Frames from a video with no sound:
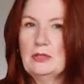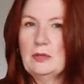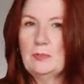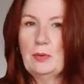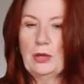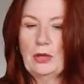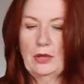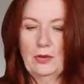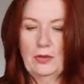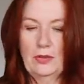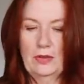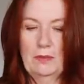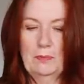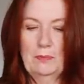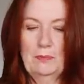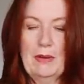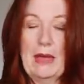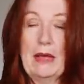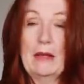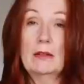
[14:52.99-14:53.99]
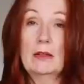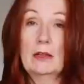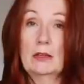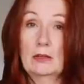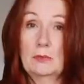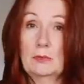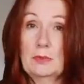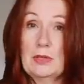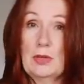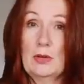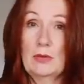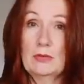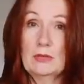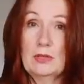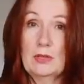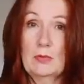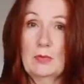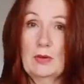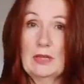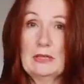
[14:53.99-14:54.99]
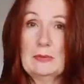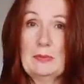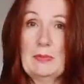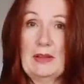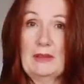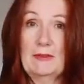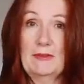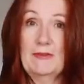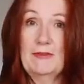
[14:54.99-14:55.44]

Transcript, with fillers: to put the belt loops onto the waistband